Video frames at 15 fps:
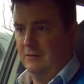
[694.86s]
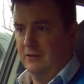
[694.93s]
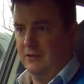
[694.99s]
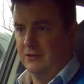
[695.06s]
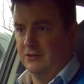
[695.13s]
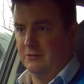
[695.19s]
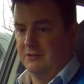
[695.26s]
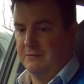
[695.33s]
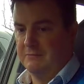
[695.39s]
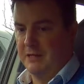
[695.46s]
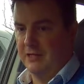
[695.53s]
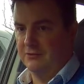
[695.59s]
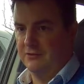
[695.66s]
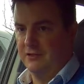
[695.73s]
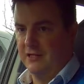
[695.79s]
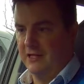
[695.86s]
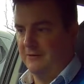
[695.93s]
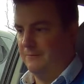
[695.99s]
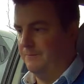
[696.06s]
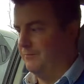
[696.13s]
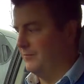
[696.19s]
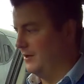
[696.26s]
So it's in battery now.
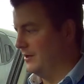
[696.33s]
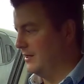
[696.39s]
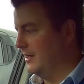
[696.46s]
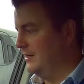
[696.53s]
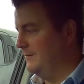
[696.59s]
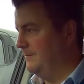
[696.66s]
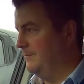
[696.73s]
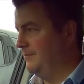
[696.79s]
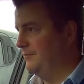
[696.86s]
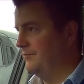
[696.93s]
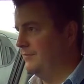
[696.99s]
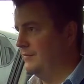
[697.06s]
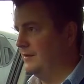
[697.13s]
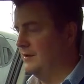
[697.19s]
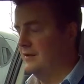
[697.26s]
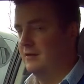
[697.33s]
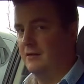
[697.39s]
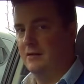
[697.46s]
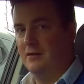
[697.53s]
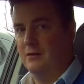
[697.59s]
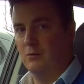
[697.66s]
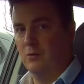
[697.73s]
Okay.
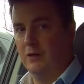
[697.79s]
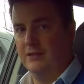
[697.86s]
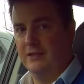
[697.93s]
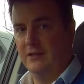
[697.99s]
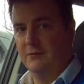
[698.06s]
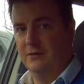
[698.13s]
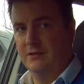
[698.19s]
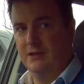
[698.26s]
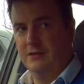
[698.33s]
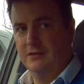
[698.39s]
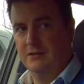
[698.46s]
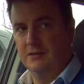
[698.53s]
Wind down the windows.